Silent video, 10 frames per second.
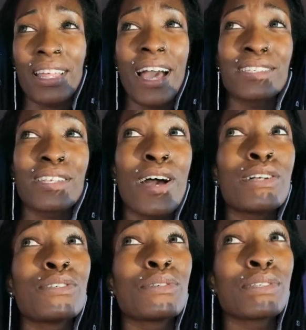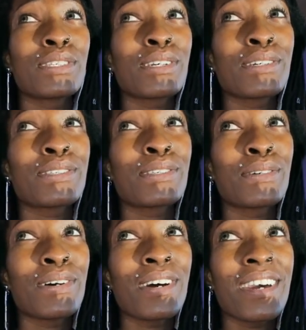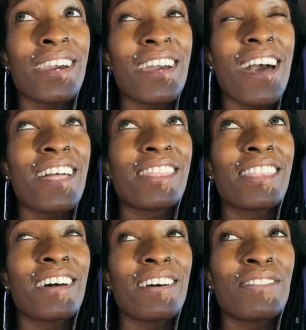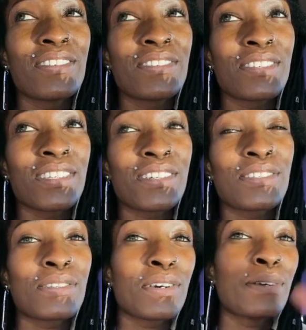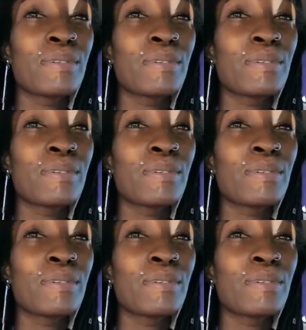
I saw a Juicy Couture. I love the Juicy Couture.